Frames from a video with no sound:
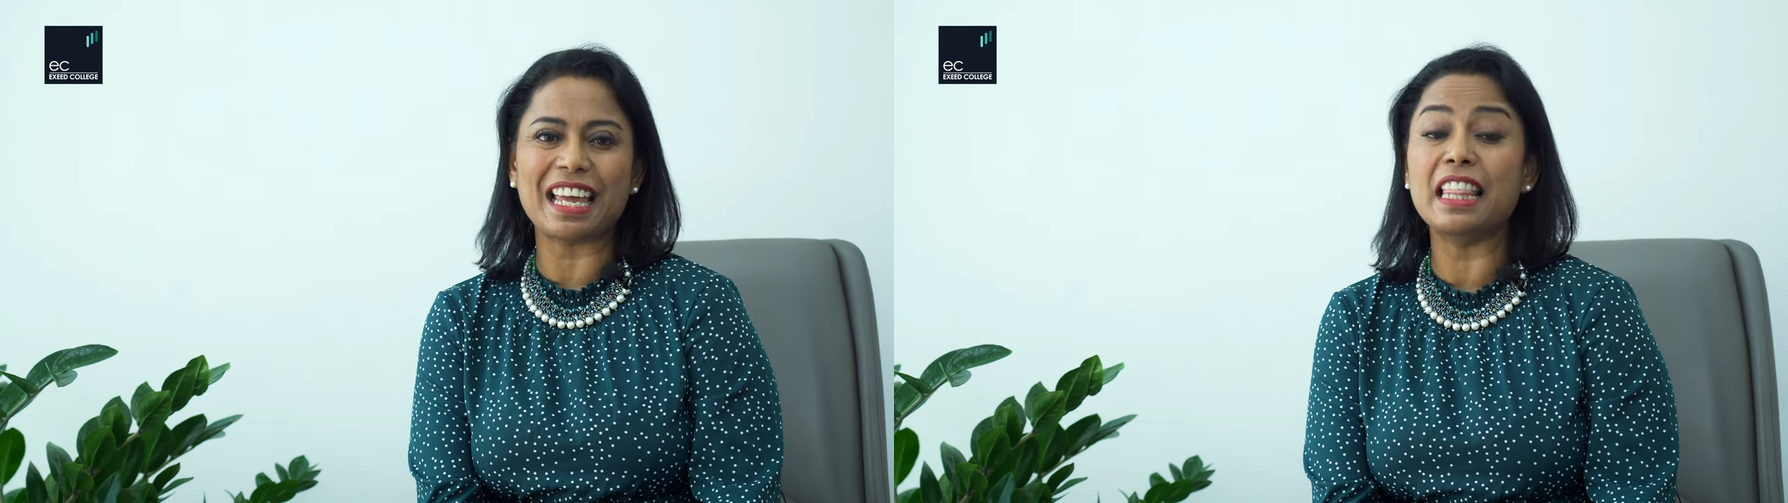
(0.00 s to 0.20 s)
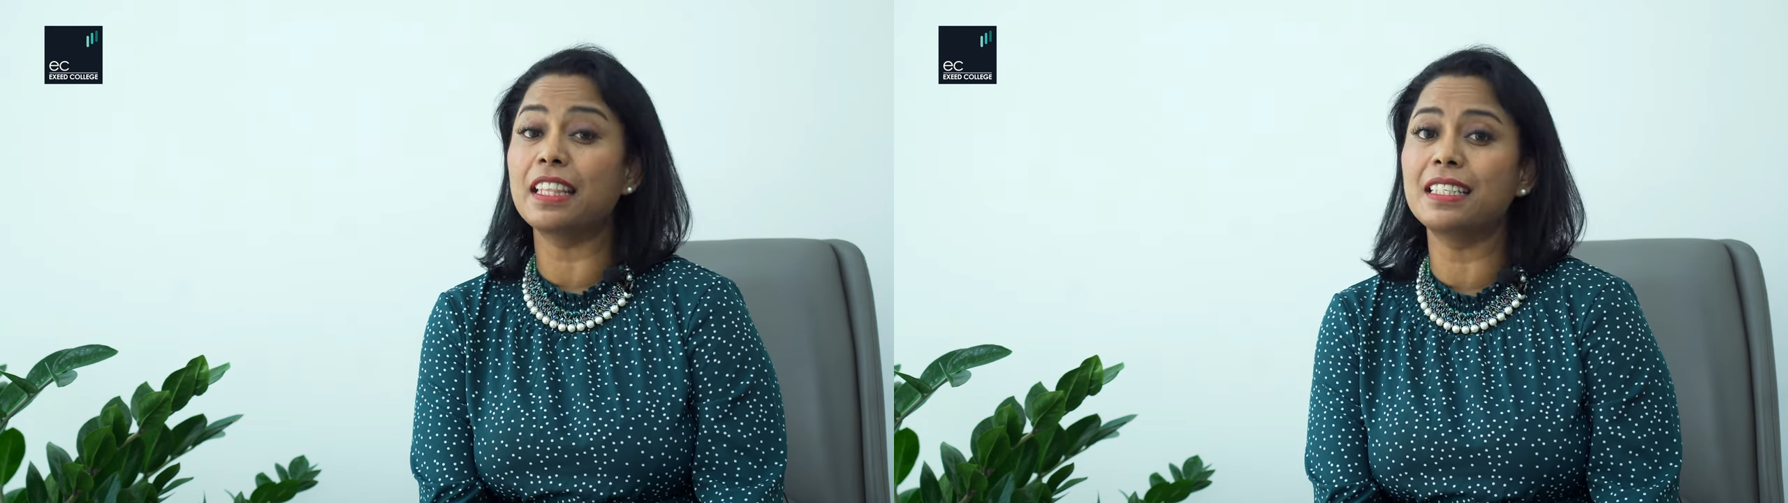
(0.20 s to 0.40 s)

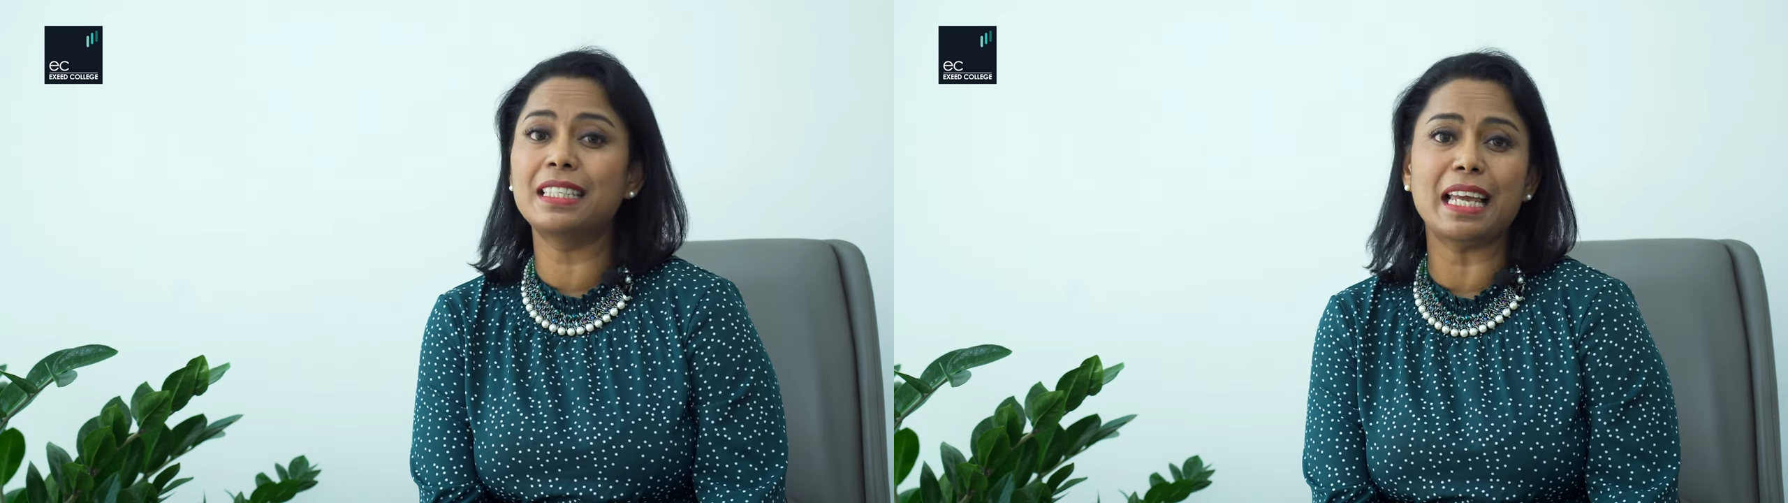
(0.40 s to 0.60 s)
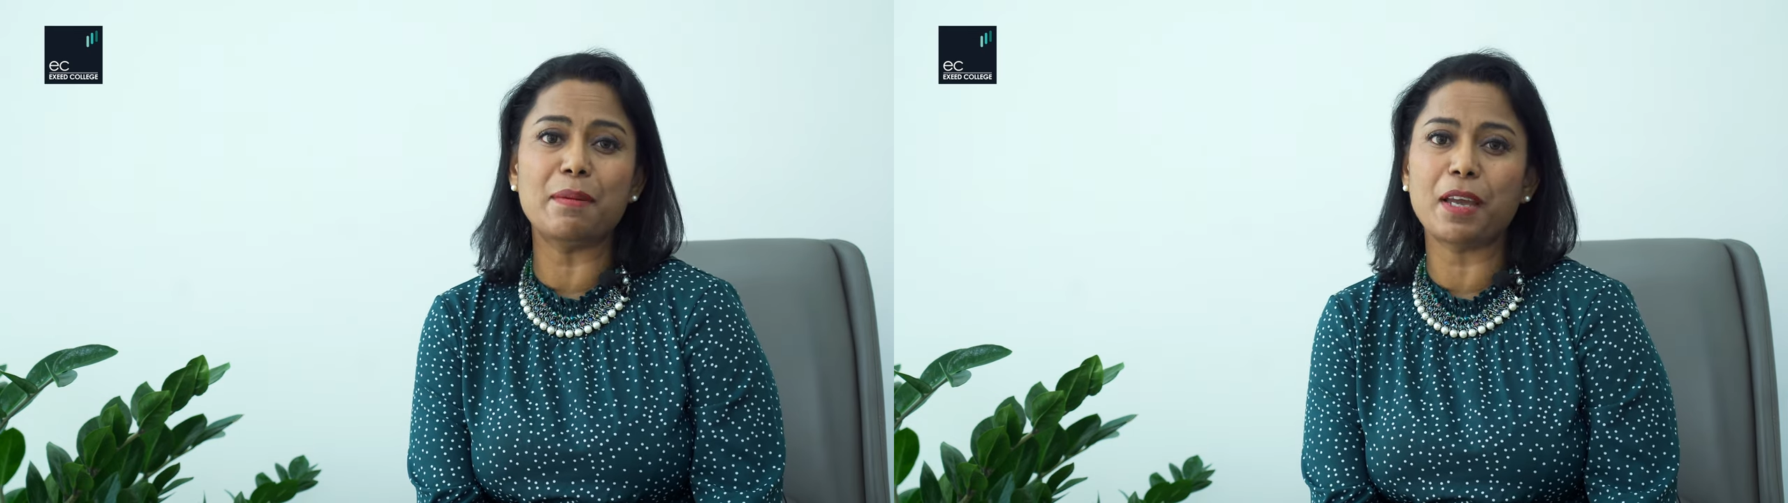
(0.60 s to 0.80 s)
in the
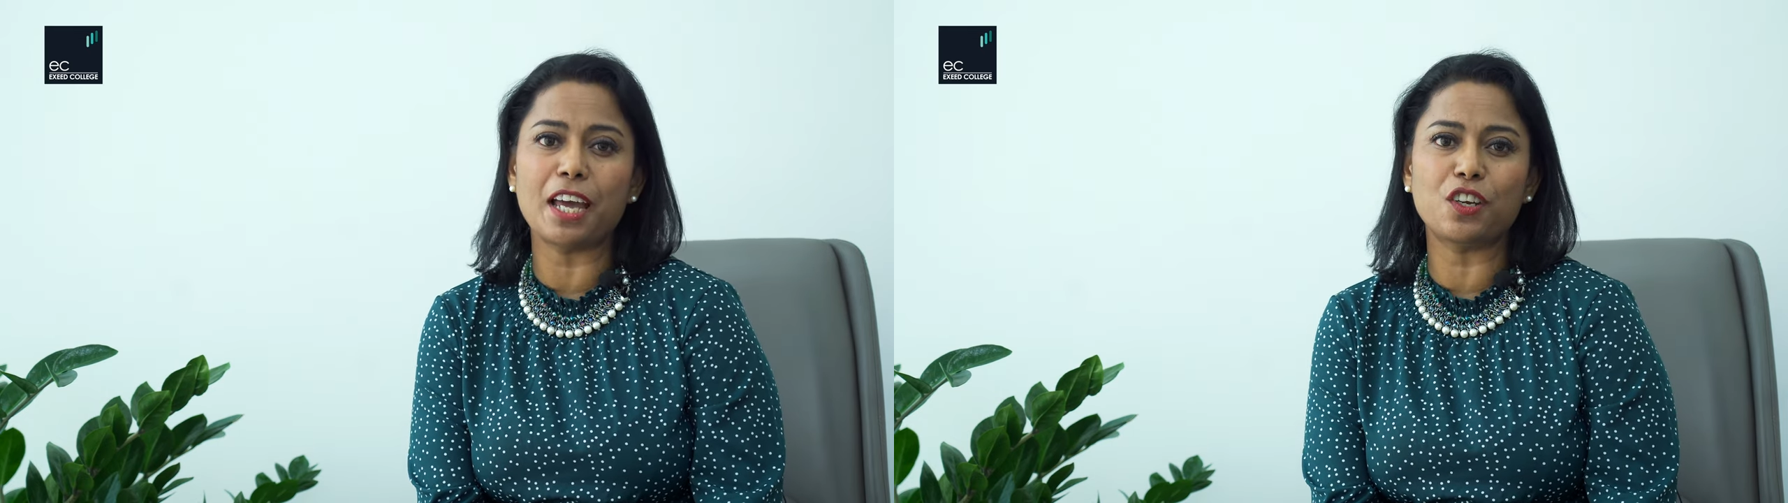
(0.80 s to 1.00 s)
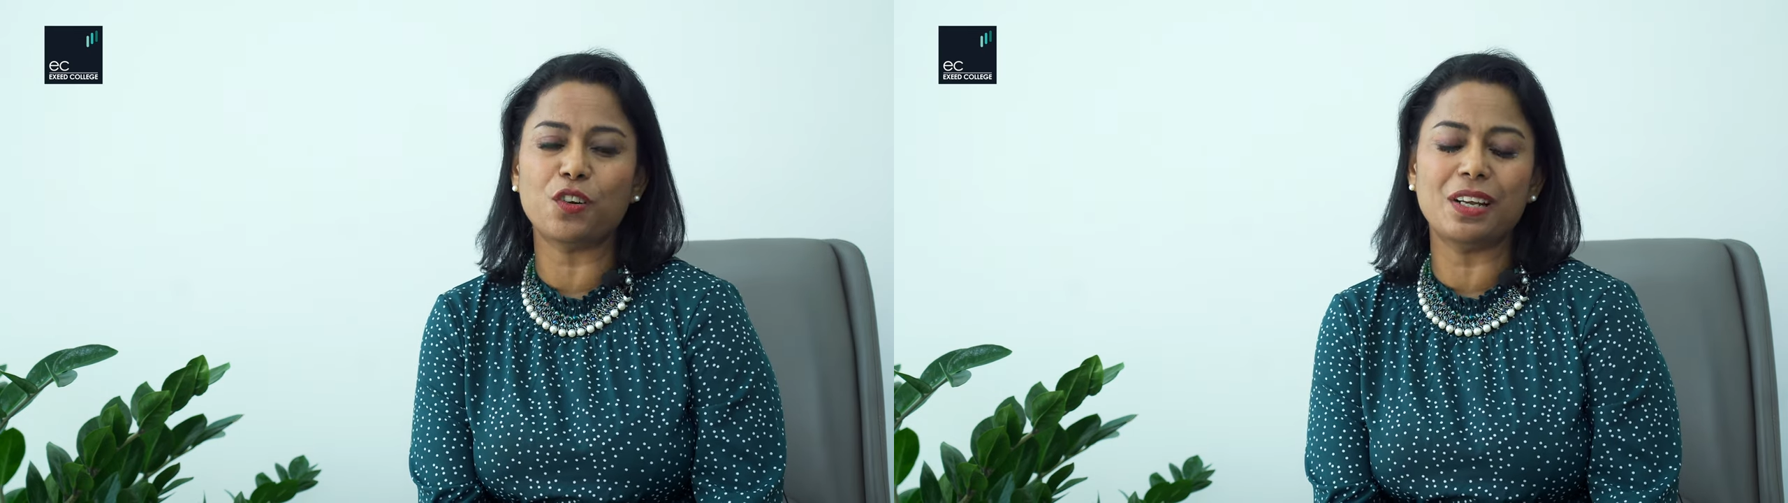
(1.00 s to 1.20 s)
same
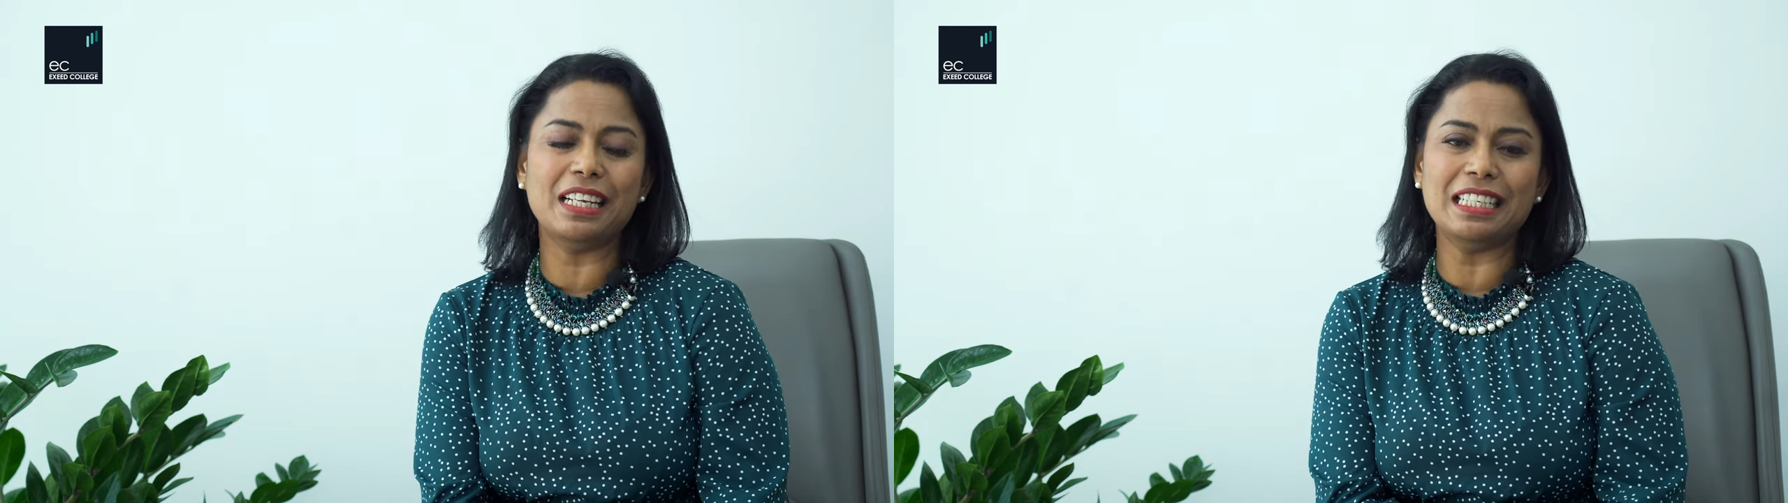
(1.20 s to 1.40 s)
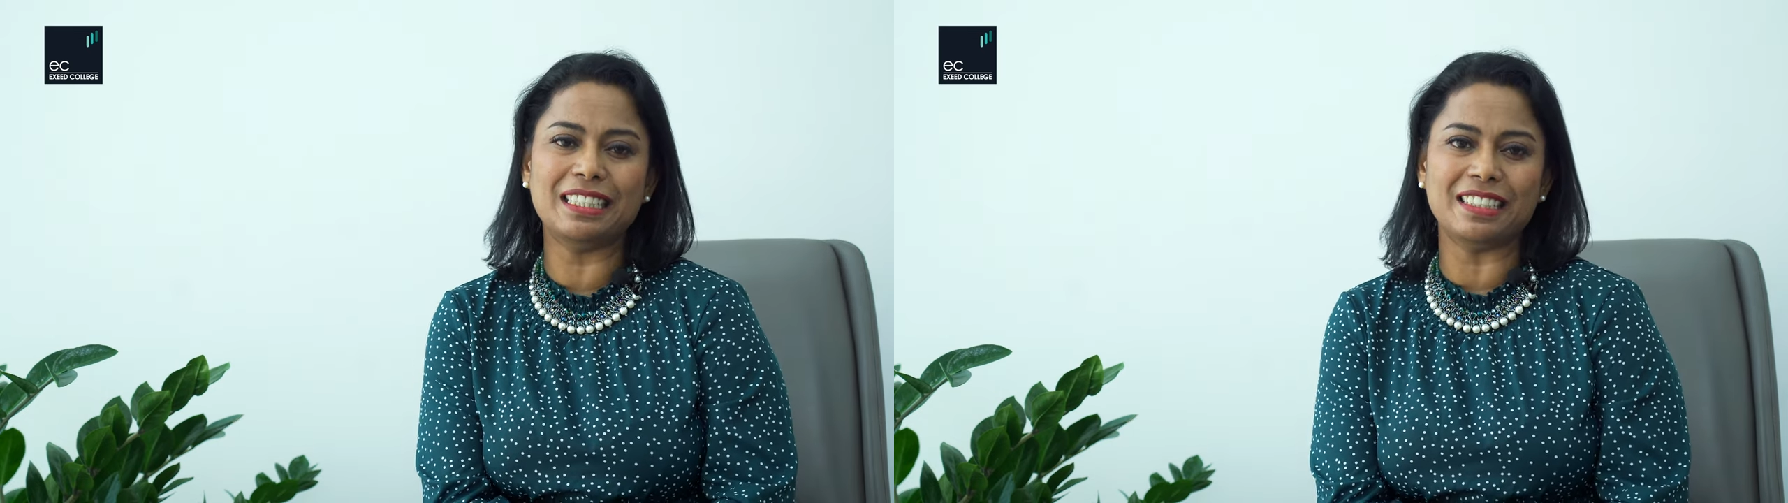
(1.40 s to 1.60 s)
category
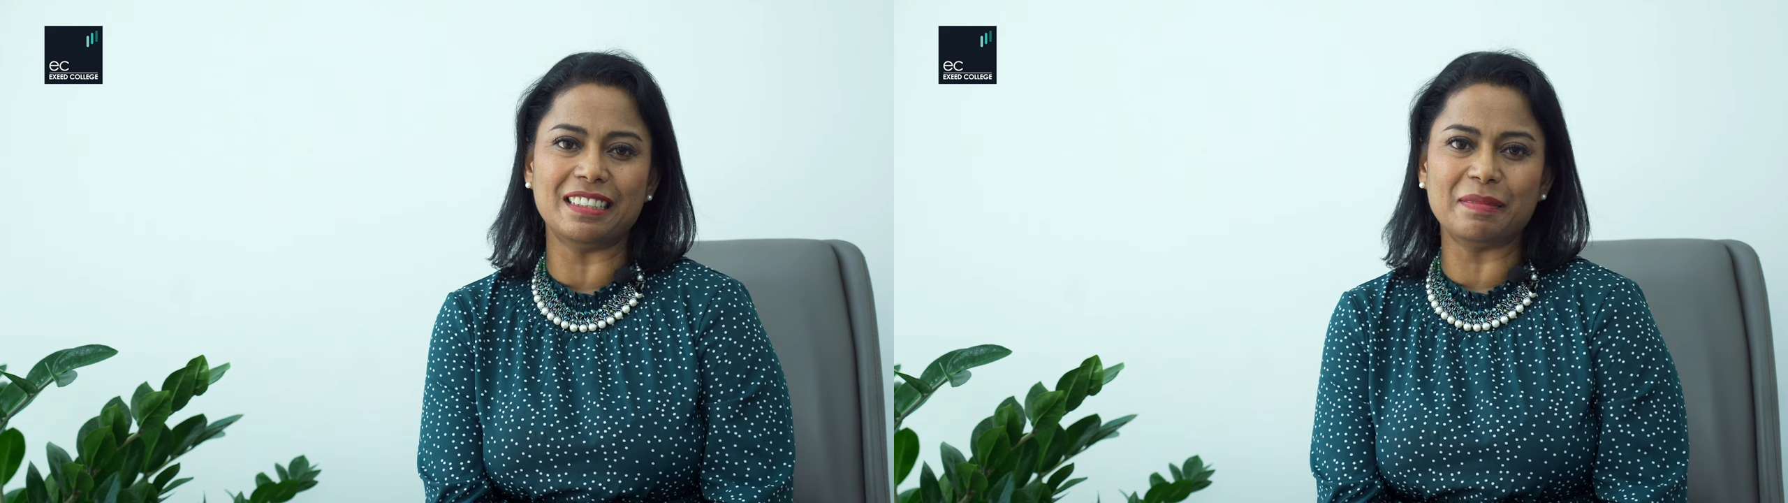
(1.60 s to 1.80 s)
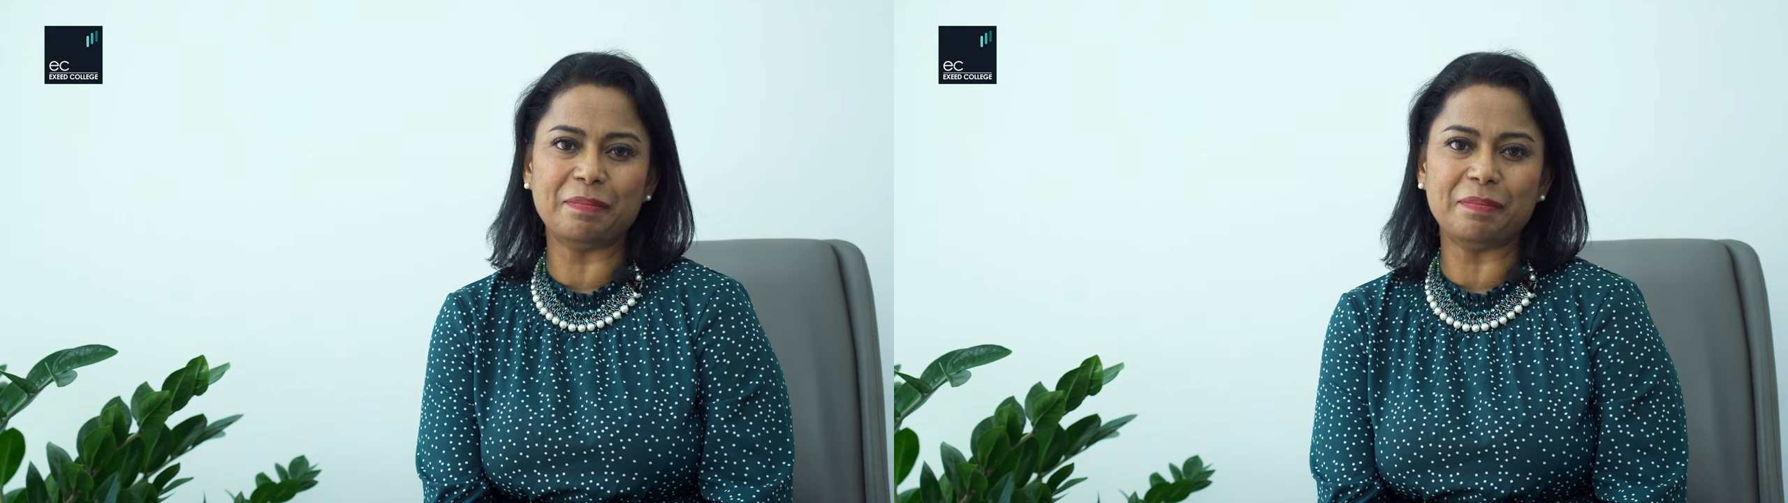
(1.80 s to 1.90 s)
listed.